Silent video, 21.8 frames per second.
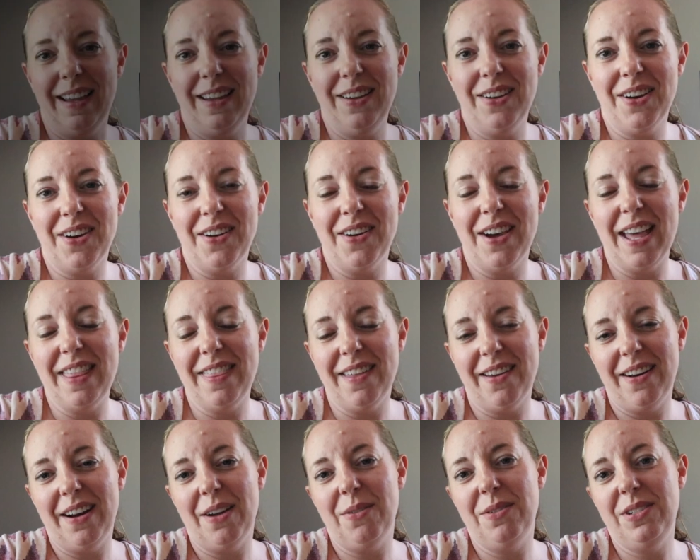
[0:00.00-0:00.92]
Hey y'all, I
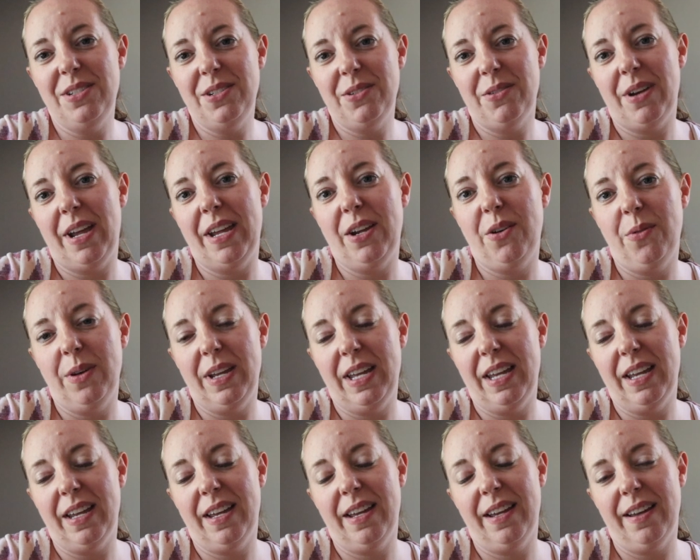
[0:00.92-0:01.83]
thought I would do a
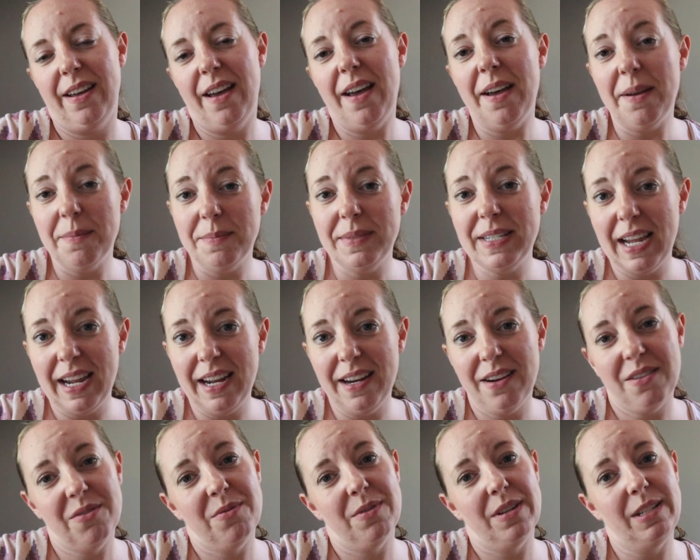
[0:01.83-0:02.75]
quick
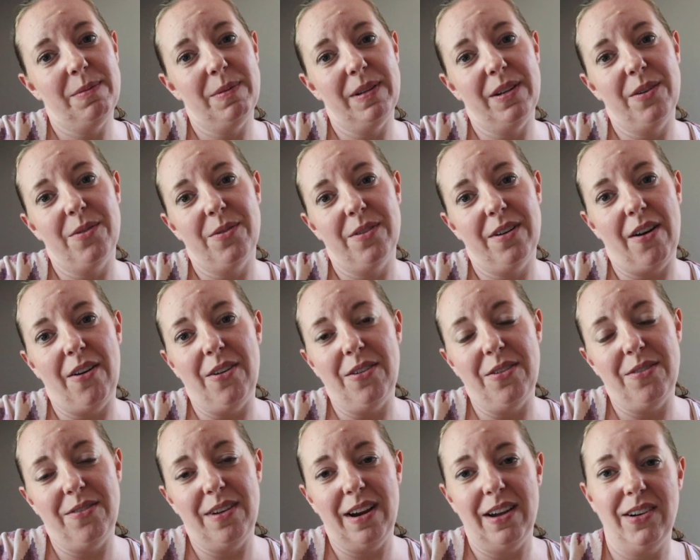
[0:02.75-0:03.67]
update on what's been going
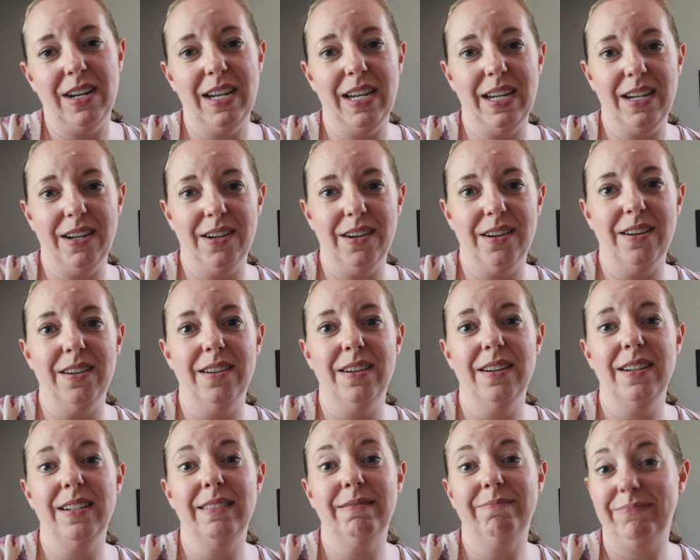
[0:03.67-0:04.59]
on around
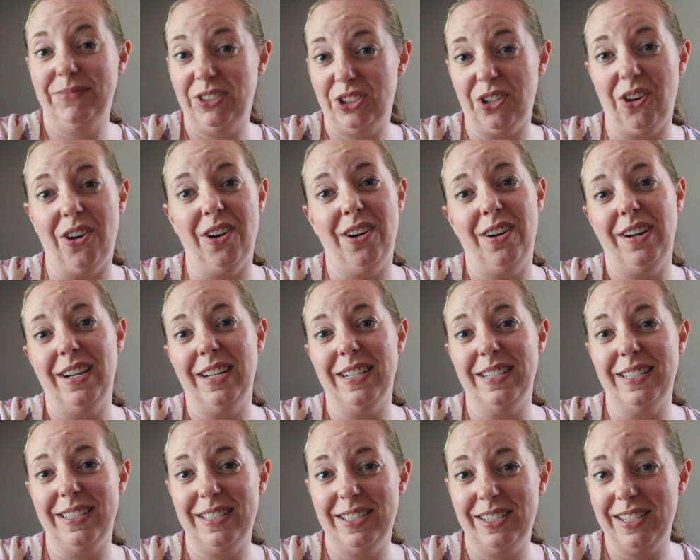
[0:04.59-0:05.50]
here. Sorry,
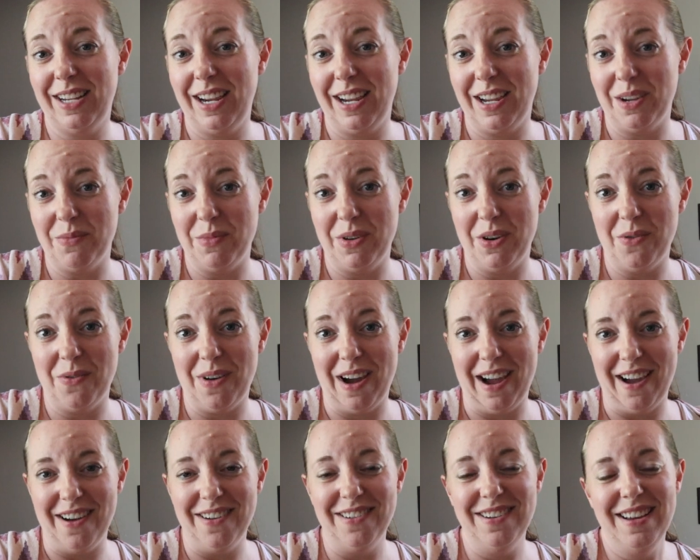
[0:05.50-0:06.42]
it's taken me a
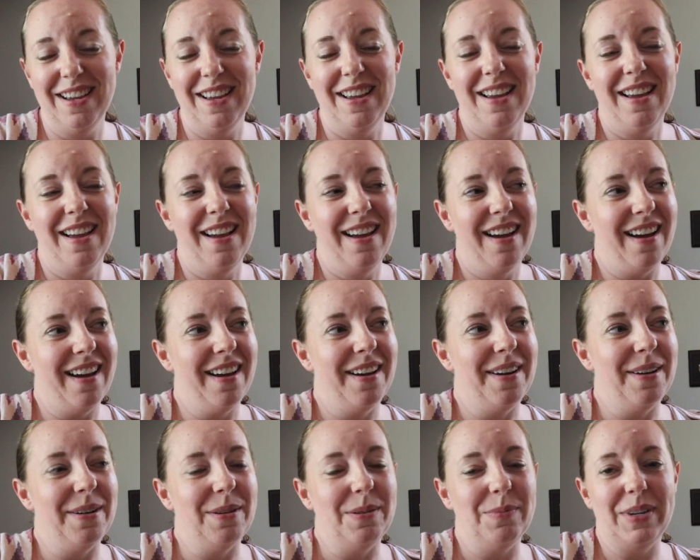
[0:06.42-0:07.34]
while,
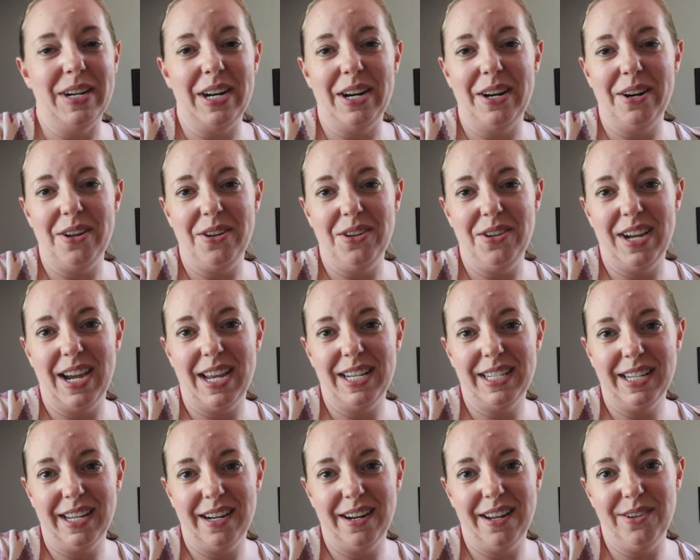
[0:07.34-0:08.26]
uh, but I know you
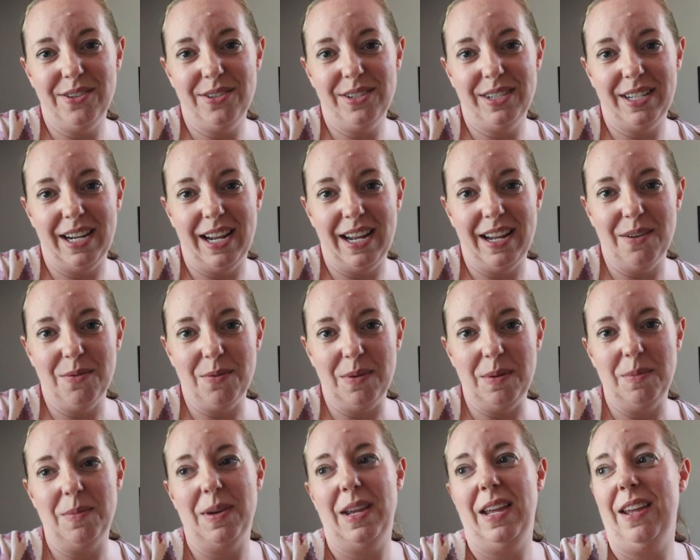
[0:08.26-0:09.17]
guys can understand
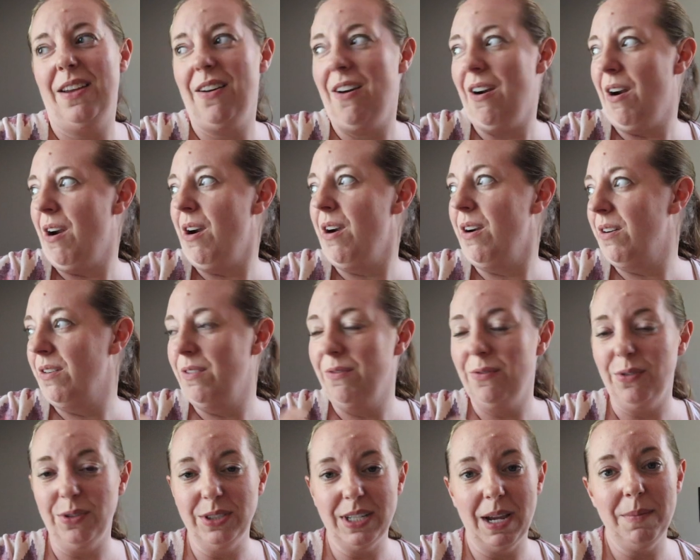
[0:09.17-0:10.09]
we make our
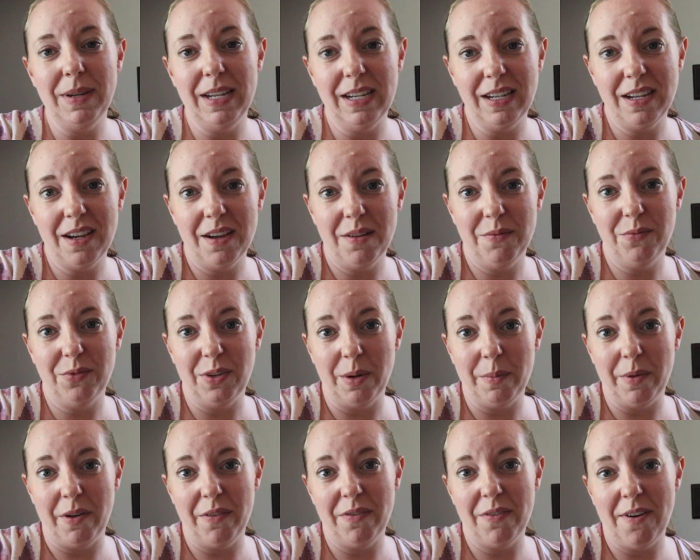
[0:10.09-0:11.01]
full-time income
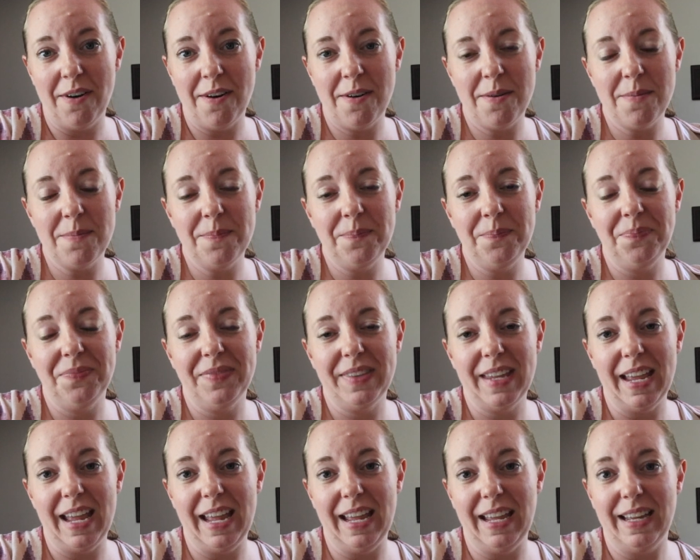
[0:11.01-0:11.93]
from our farm
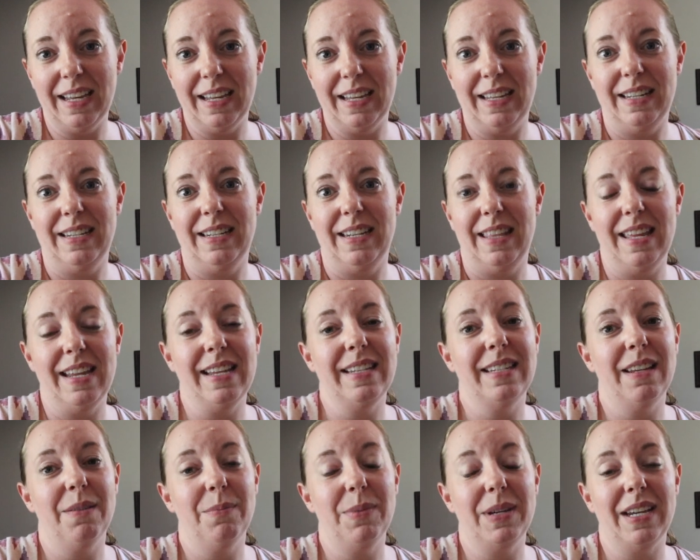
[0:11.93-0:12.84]
and
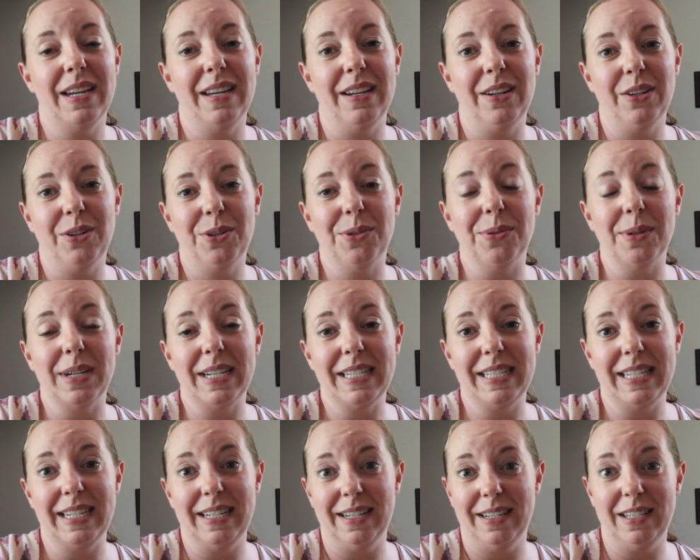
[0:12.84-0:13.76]
things have been
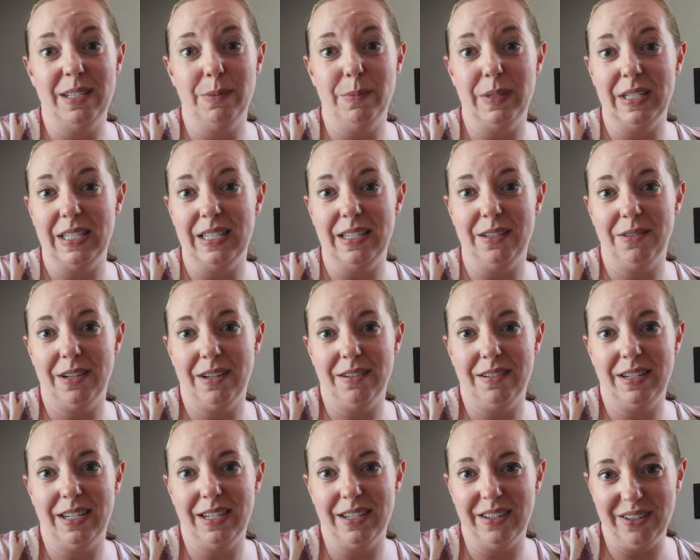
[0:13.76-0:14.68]
crazy nuts busy
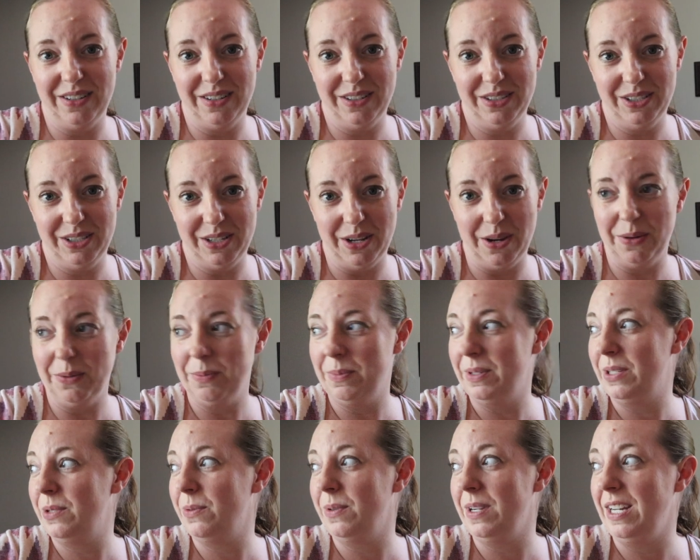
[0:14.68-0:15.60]
around here. So
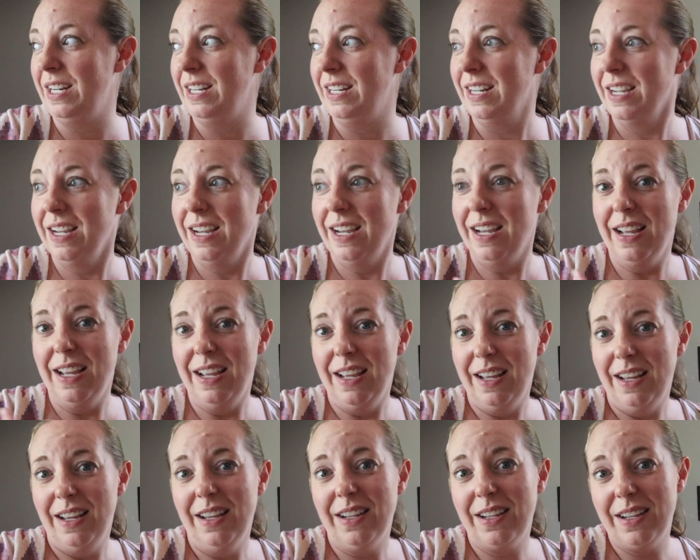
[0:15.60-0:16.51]
between
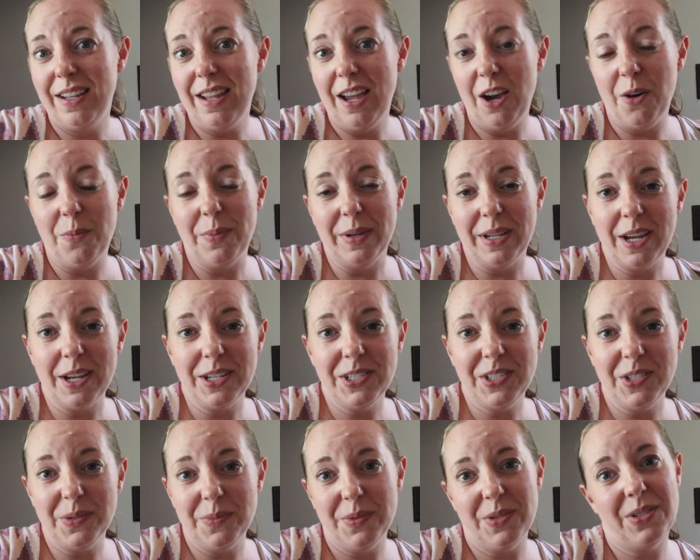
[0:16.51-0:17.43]
helping
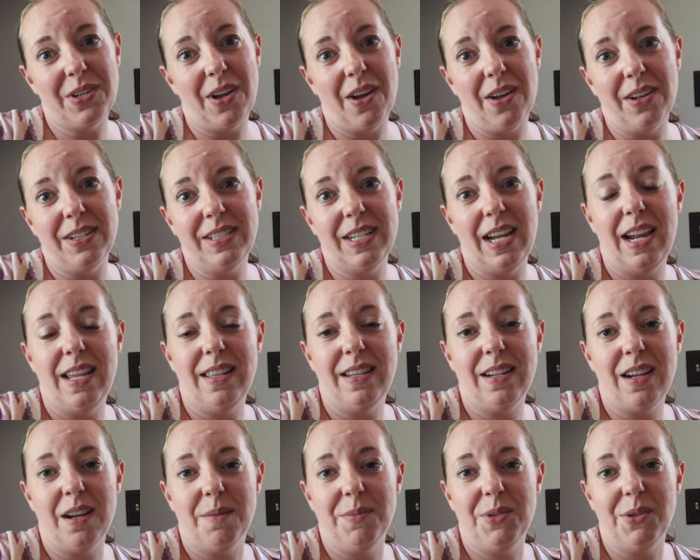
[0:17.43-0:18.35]
customers all day
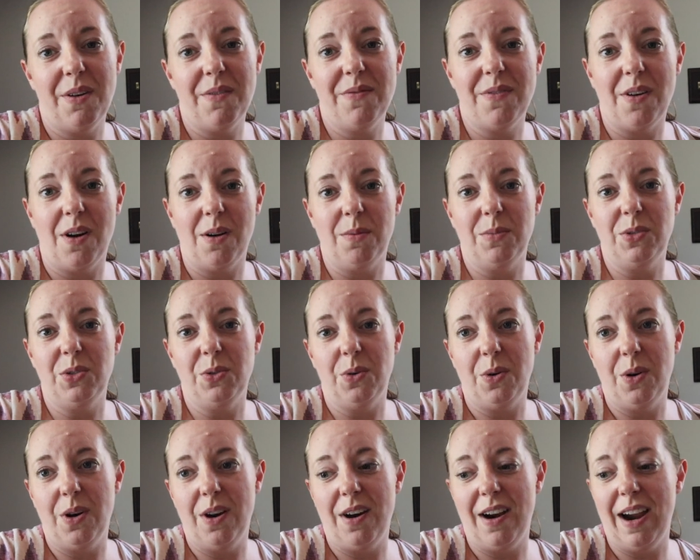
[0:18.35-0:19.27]
that come to our farm
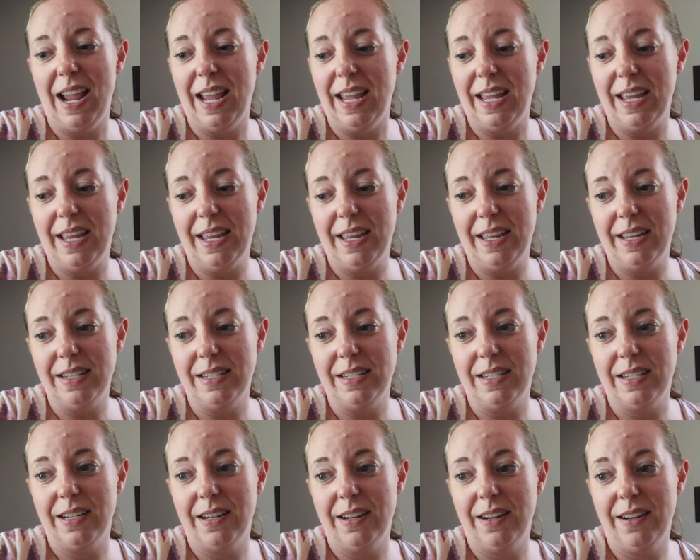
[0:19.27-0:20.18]
store
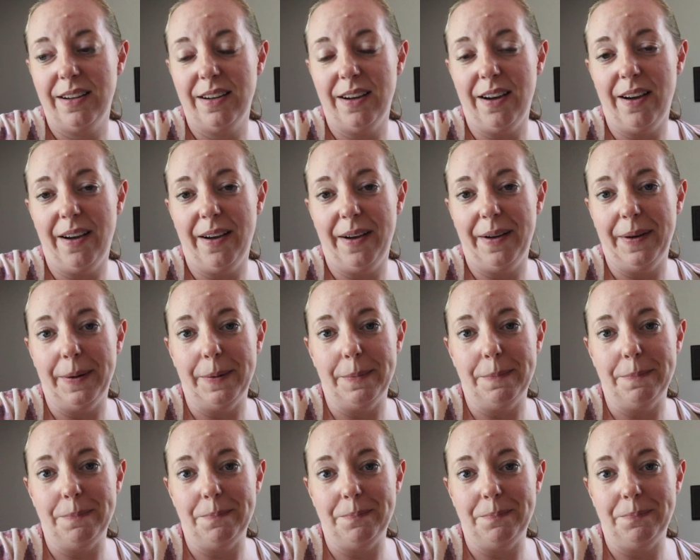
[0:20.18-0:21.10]
and
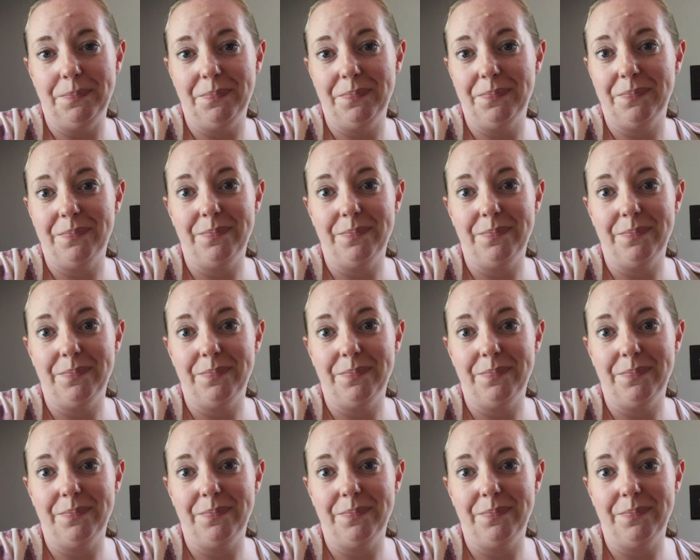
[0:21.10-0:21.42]
um,